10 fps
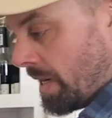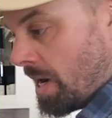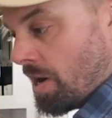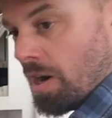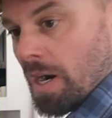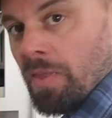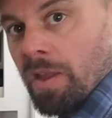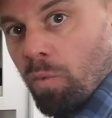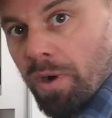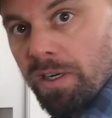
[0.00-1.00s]
in here, and
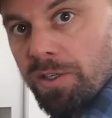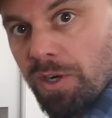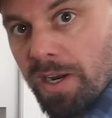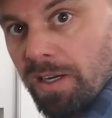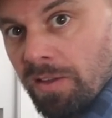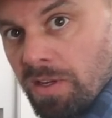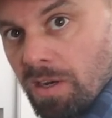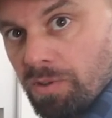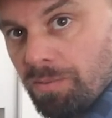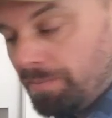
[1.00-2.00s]
then we're gonna try it in the
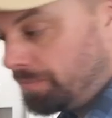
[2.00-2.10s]
oven.